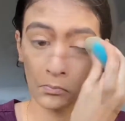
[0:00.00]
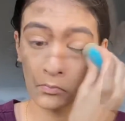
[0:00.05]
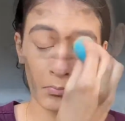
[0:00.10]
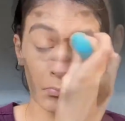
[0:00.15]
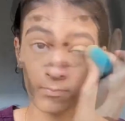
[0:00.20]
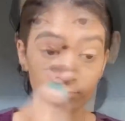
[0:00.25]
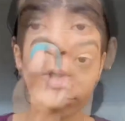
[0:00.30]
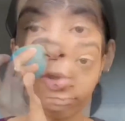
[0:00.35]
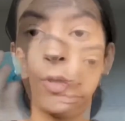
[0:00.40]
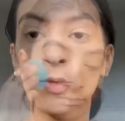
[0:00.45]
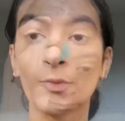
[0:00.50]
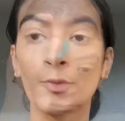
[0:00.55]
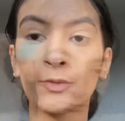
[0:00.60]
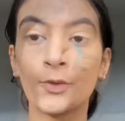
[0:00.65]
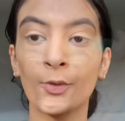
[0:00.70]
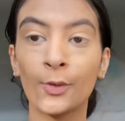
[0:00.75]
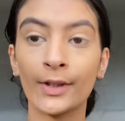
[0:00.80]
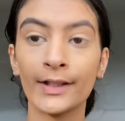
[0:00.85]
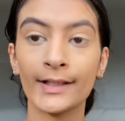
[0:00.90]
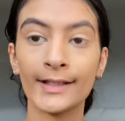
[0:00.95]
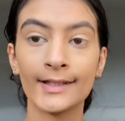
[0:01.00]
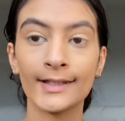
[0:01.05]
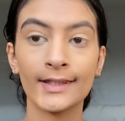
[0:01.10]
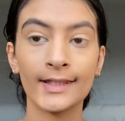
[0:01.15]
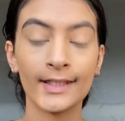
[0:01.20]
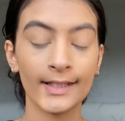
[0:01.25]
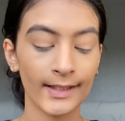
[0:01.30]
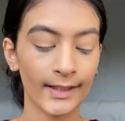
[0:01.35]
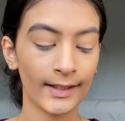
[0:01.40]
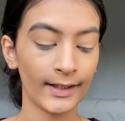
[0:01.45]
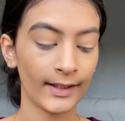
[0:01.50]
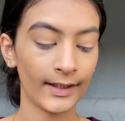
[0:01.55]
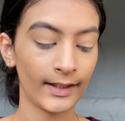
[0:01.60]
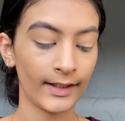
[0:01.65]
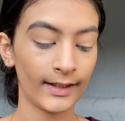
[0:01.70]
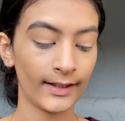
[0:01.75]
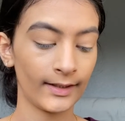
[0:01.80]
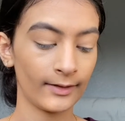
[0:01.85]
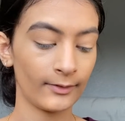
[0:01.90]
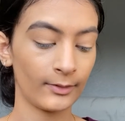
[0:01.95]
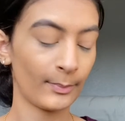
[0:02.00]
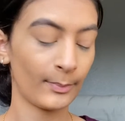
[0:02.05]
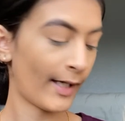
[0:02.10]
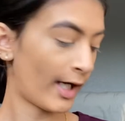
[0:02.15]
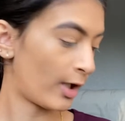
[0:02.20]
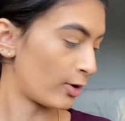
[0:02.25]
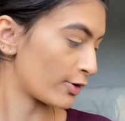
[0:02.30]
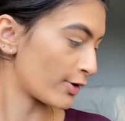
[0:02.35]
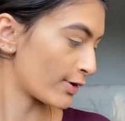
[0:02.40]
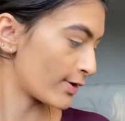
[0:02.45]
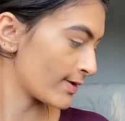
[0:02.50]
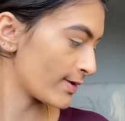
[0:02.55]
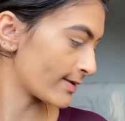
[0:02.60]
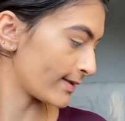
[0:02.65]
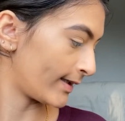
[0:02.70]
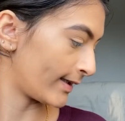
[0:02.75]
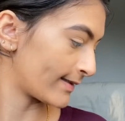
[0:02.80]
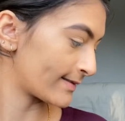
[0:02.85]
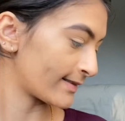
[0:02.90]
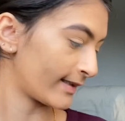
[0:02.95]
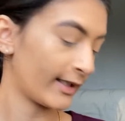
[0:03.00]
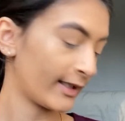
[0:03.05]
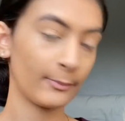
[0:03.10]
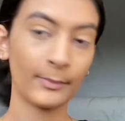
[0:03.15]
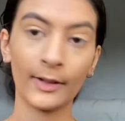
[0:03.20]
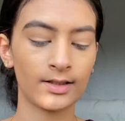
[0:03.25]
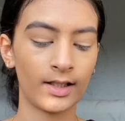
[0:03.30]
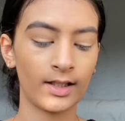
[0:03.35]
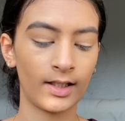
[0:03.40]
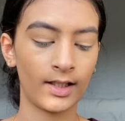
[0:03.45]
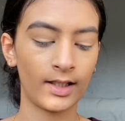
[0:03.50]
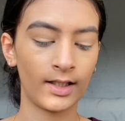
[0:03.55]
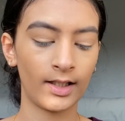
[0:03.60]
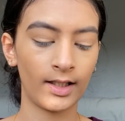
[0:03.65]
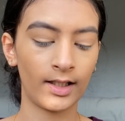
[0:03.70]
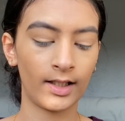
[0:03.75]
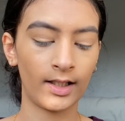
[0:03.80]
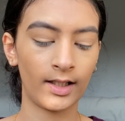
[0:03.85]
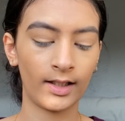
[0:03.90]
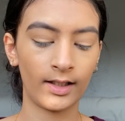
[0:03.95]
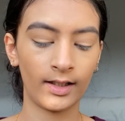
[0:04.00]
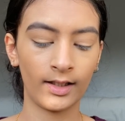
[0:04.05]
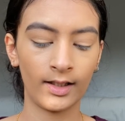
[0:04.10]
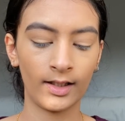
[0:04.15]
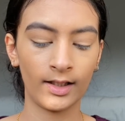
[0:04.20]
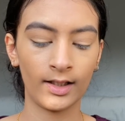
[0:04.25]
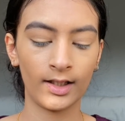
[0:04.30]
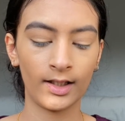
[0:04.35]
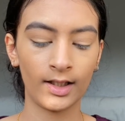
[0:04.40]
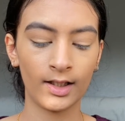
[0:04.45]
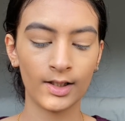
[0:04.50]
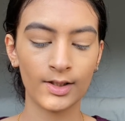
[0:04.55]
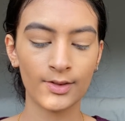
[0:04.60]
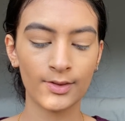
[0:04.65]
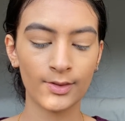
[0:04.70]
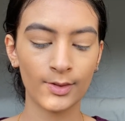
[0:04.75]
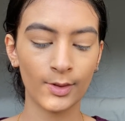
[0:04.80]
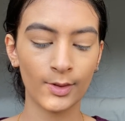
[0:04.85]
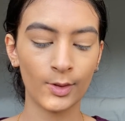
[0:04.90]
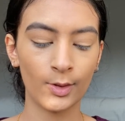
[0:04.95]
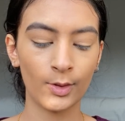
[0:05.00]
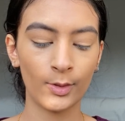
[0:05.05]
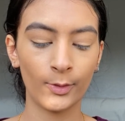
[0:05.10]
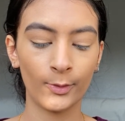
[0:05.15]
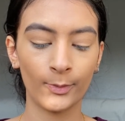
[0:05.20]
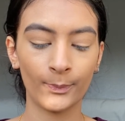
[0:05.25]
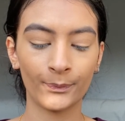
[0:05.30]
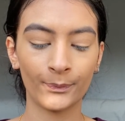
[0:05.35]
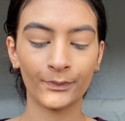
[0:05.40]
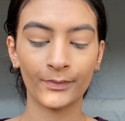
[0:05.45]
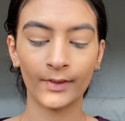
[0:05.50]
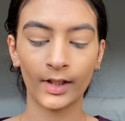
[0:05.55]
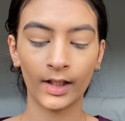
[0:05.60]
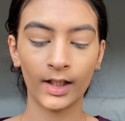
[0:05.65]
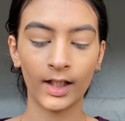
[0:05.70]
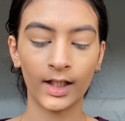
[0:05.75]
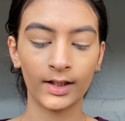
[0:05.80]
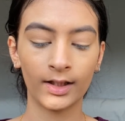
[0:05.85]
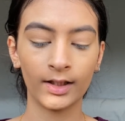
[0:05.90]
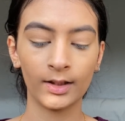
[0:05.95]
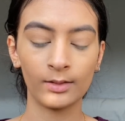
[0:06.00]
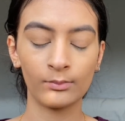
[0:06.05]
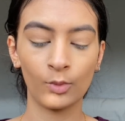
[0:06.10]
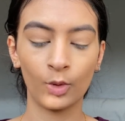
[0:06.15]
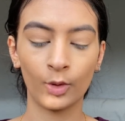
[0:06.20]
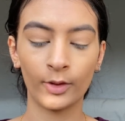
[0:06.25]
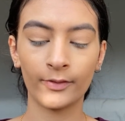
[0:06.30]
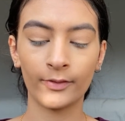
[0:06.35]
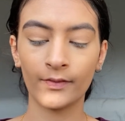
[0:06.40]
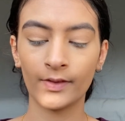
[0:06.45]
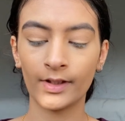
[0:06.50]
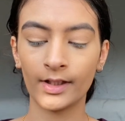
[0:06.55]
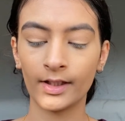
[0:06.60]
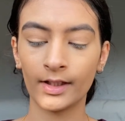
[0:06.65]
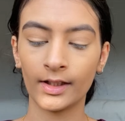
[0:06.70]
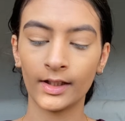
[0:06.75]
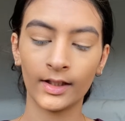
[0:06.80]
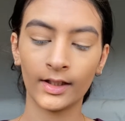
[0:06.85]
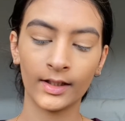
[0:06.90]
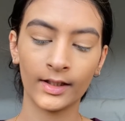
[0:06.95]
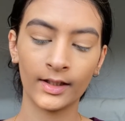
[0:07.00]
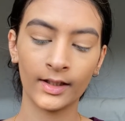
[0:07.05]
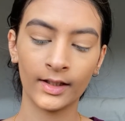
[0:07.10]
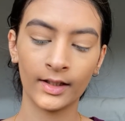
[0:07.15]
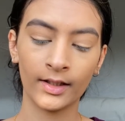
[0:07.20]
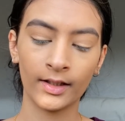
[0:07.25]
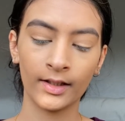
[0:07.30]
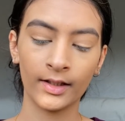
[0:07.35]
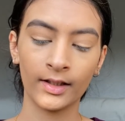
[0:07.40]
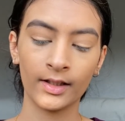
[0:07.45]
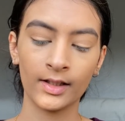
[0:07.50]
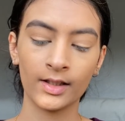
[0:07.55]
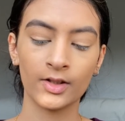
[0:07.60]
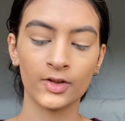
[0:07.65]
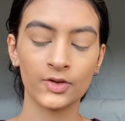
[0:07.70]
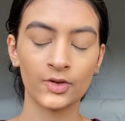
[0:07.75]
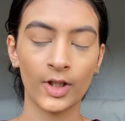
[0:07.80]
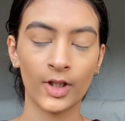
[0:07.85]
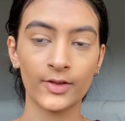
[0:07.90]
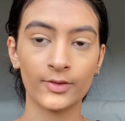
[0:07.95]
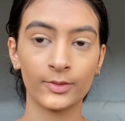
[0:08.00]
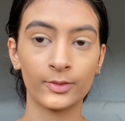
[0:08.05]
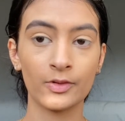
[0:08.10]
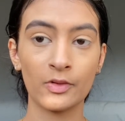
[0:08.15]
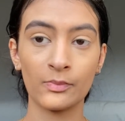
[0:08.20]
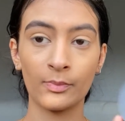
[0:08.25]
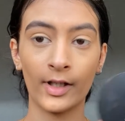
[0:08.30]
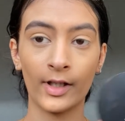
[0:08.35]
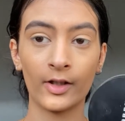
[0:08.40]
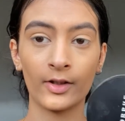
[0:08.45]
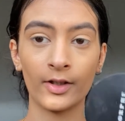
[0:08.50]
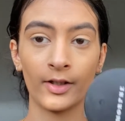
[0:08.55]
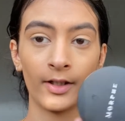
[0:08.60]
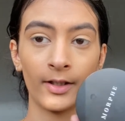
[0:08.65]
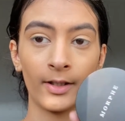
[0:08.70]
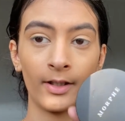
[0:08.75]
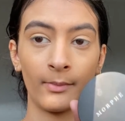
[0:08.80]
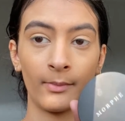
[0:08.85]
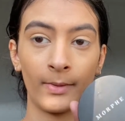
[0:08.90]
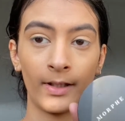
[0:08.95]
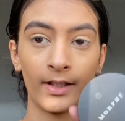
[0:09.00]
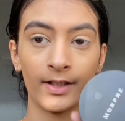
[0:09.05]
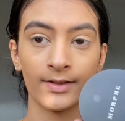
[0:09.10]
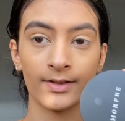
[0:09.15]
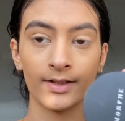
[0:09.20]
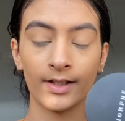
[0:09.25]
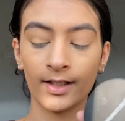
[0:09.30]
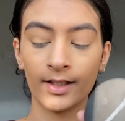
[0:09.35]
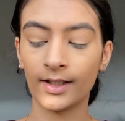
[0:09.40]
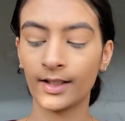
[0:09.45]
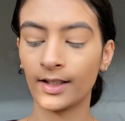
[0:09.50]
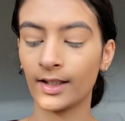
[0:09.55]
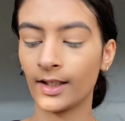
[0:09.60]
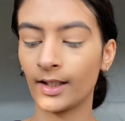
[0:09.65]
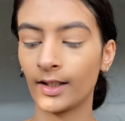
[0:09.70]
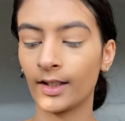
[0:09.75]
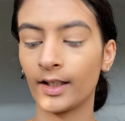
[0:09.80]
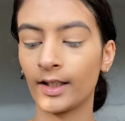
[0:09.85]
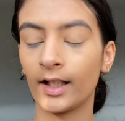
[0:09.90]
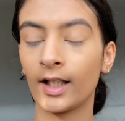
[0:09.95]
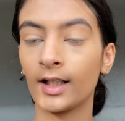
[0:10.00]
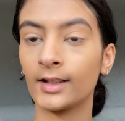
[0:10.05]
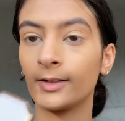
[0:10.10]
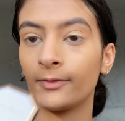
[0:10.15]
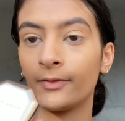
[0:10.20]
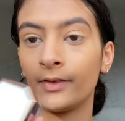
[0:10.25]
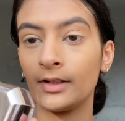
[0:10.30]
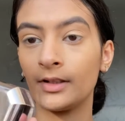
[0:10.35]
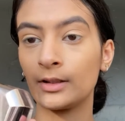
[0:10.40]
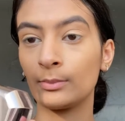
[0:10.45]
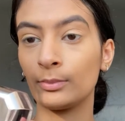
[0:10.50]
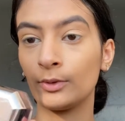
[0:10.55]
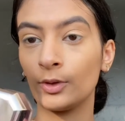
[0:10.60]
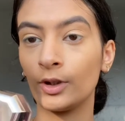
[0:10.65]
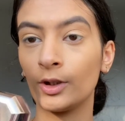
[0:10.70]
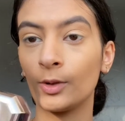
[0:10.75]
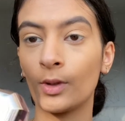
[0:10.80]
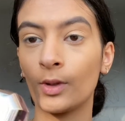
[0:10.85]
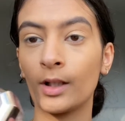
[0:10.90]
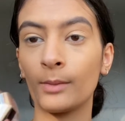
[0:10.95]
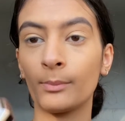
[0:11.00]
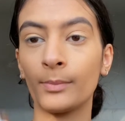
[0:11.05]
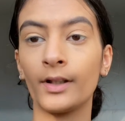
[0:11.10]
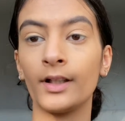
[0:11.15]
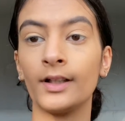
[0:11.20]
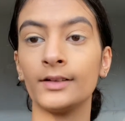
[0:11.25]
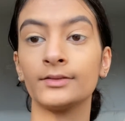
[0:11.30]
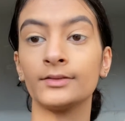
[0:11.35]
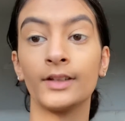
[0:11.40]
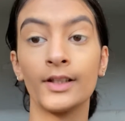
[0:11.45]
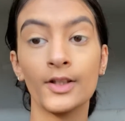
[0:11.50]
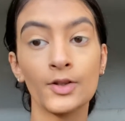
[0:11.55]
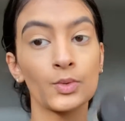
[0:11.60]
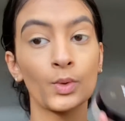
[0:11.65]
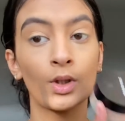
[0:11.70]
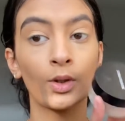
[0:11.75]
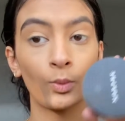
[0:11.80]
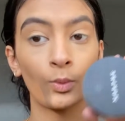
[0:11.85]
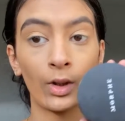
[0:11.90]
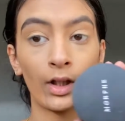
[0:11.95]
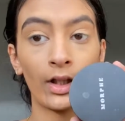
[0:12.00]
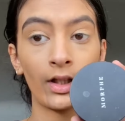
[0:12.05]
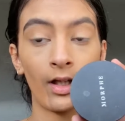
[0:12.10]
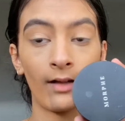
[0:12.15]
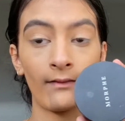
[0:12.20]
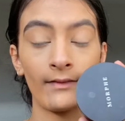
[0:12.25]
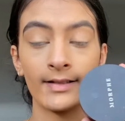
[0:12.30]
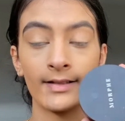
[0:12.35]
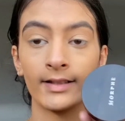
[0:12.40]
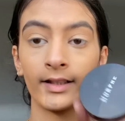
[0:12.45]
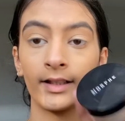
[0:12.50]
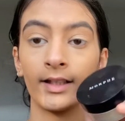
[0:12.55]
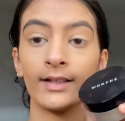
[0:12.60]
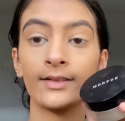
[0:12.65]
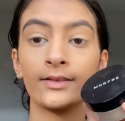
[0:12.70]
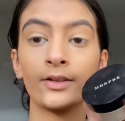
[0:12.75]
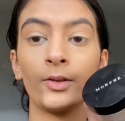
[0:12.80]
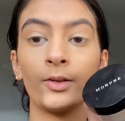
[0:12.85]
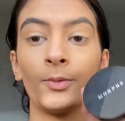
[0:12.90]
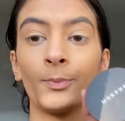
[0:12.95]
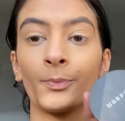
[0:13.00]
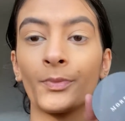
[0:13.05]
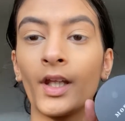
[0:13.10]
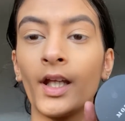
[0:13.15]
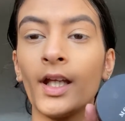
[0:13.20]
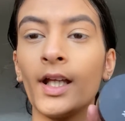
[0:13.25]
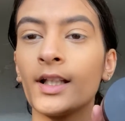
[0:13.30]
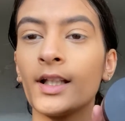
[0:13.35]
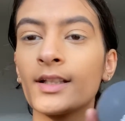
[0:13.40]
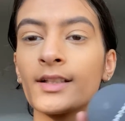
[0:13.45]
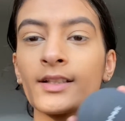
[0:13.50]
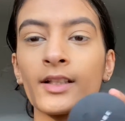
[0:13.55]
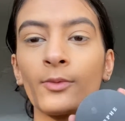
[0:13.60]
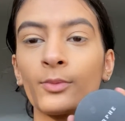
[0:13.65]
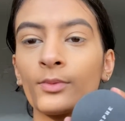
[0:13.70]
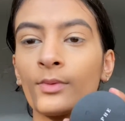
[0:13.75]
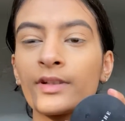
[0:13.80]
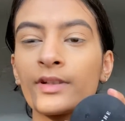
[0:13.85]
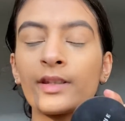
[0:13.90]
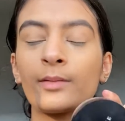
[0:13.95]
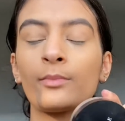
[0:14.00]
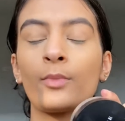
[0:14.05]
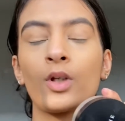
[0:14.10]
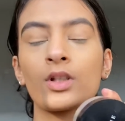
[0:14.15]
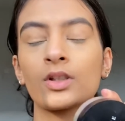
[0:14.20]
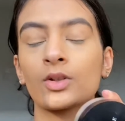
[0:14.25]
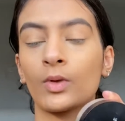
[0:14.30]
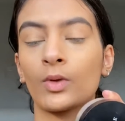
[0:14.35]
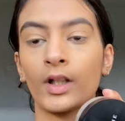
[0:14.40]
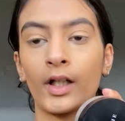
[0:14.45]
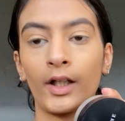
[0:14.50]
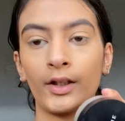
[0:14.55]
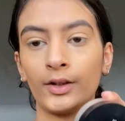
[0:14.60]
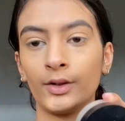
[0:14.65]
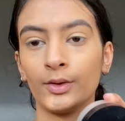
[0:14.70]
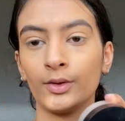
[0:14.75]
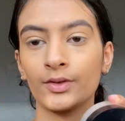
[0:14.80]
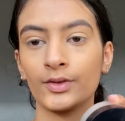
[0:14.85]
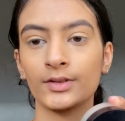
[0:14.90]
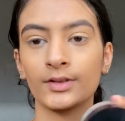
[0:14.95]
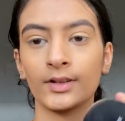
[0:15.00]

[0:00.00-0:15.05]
So for the powders, like setting powder, and then so I got the Morphe translucent powder, the bake set, and then I got the Fenty Beauty one, but this one won, obviously. So this is the most one I use.